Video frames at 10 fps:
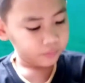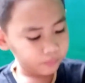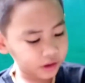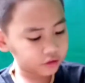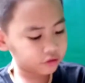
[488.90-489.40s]

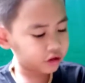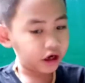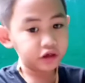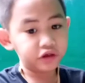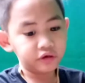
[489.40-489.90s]
Megalodon
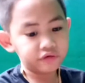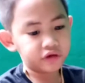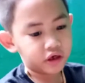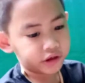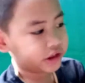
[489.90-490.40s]
tooths
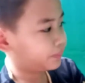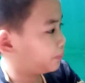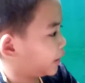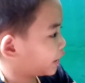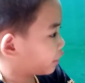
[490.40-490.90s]
are just
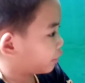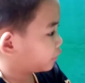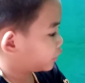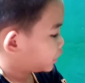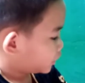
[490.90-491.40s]
bigger.
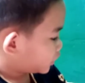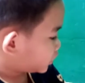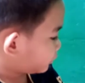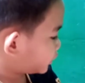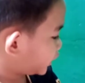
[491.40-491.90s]

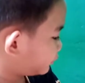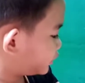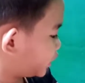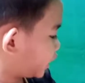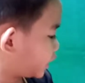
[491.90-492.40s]
Sometimes
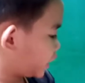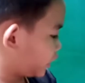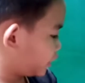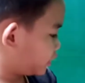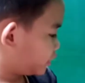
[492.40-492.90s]
they
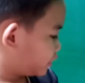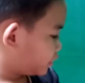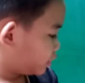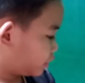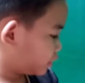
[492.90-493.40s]
can
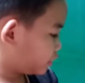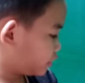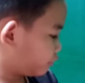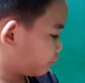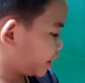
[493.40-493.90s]

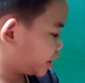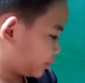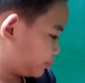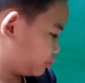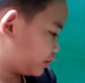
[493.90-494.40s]
reach
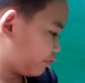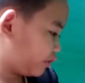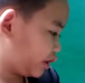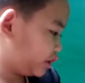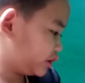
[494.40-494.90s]
up to 7
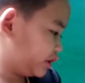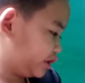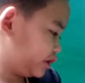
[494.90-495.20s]
inches.